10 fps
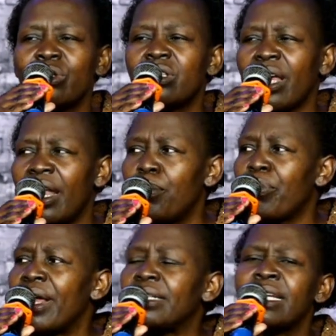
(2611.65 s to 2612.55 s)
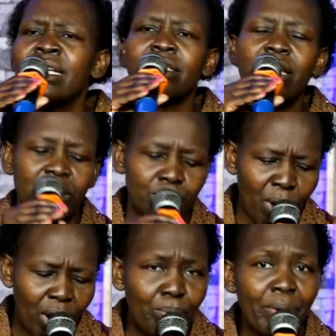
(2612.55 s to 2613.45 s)
celebrate the
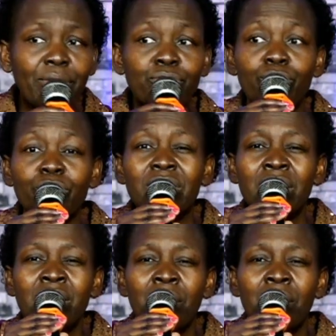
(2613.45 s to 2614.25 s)
small breakthroughs